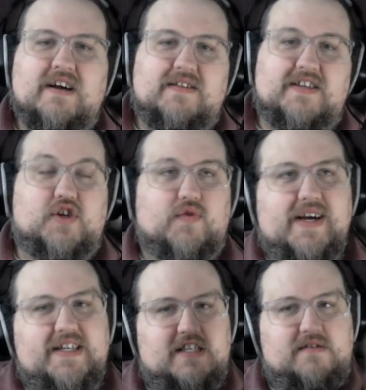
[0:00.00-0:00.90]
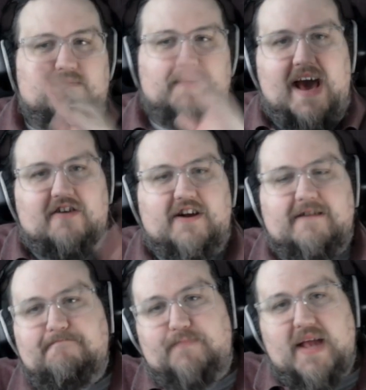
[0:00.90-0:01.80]
this grid
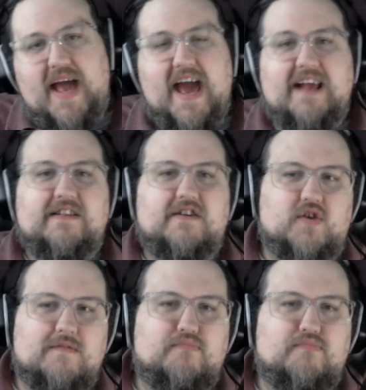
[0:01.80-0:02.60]
pattern, and they're sort of